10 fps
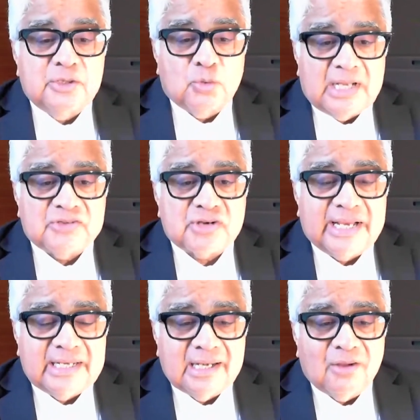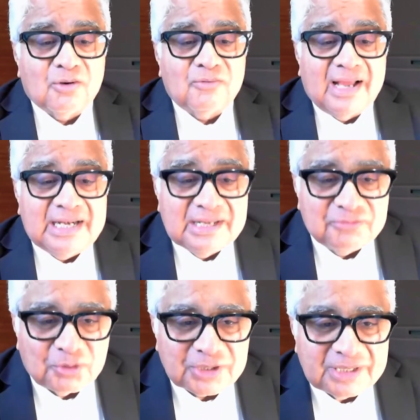you can strike it down on violating
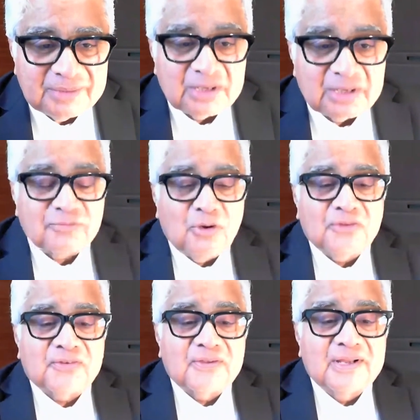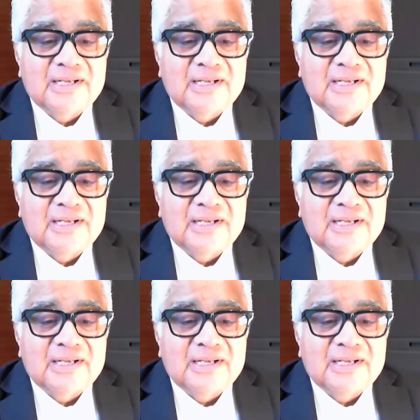14. Of course.